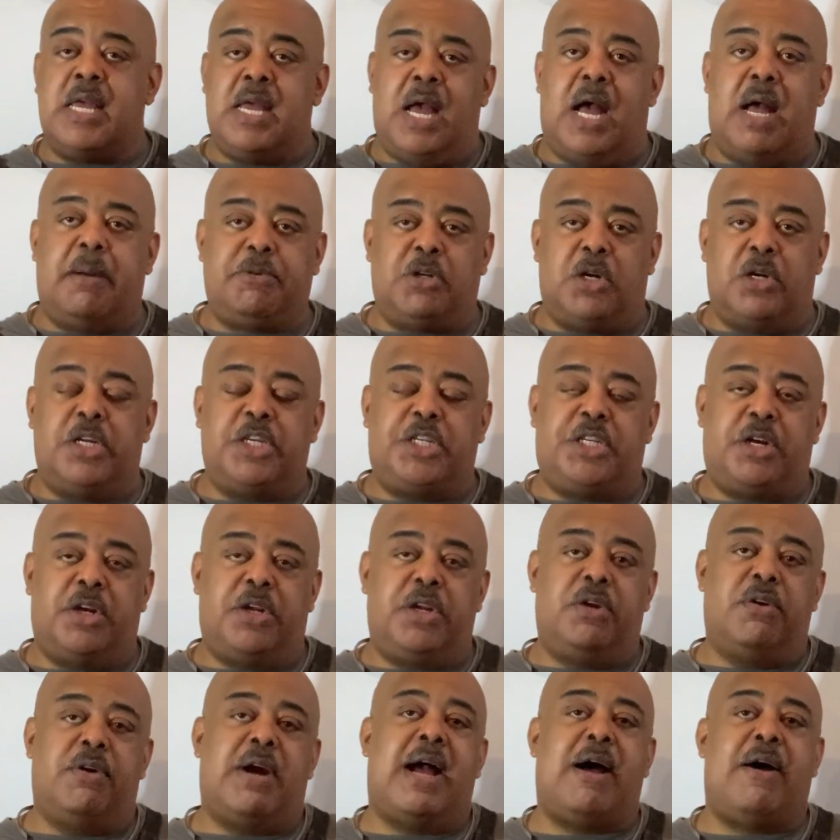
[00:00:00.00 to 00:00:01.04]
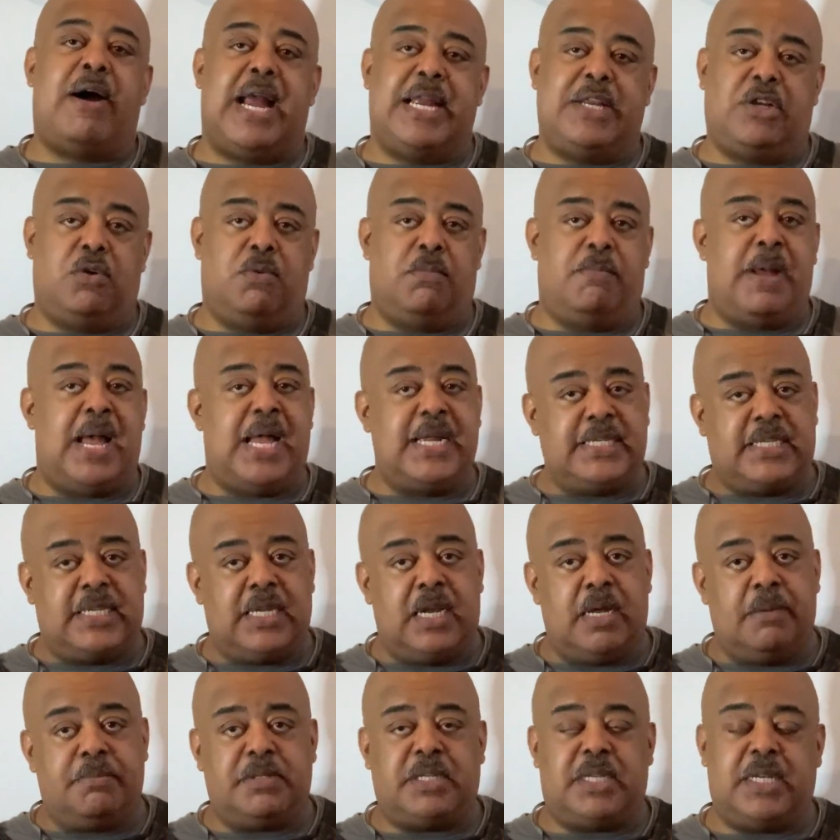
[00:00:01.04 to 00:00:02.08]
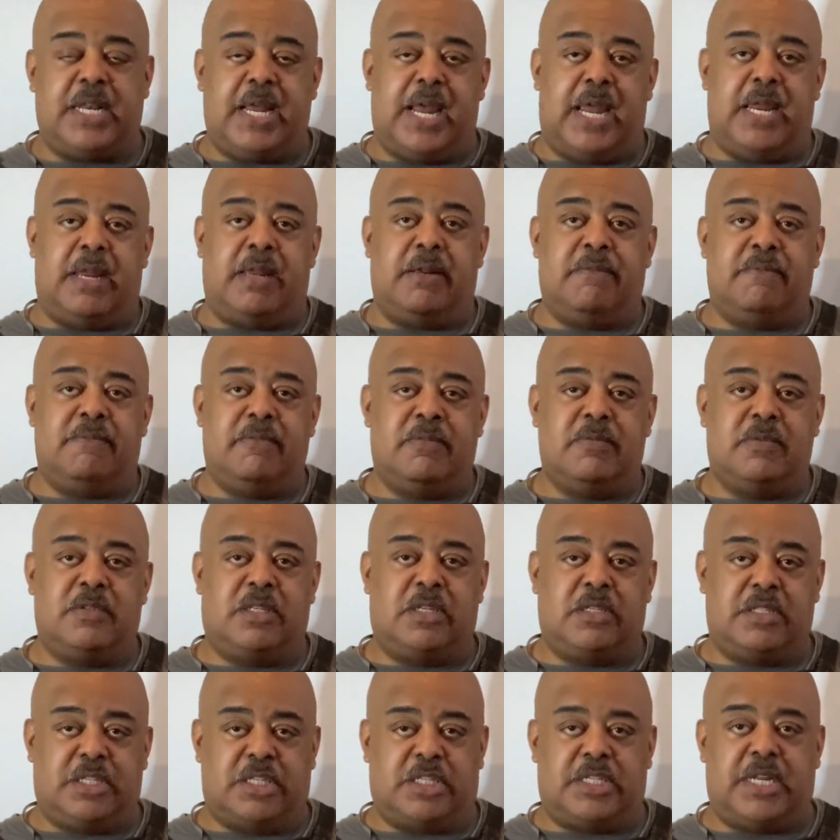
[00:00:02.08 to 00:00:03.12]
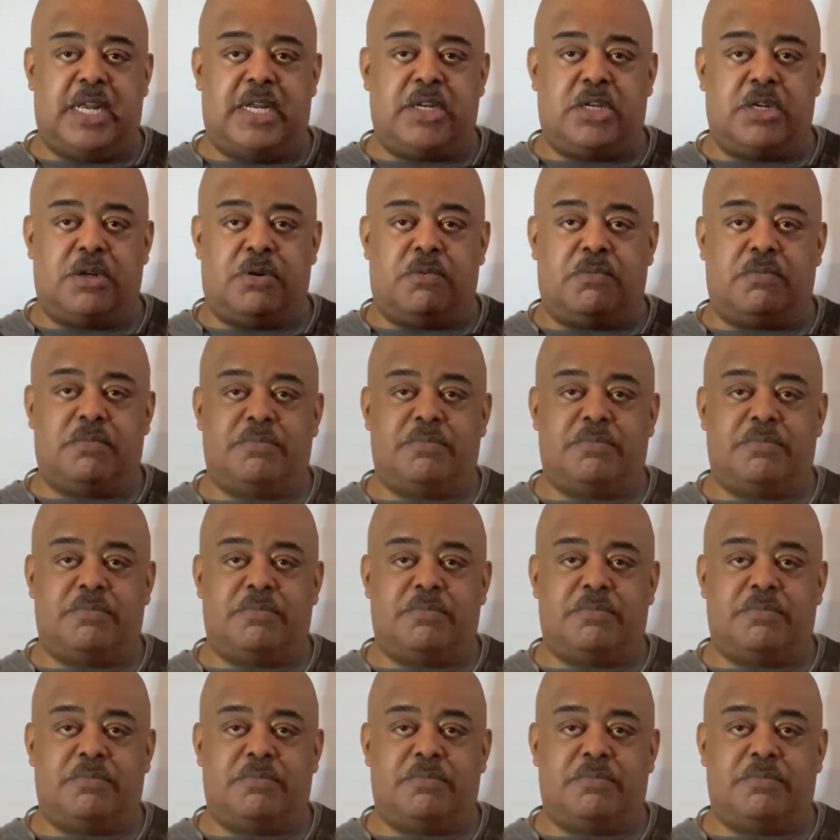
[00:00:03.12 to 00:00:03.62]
I'm going to show you how I do my setup today. So just stay tuned.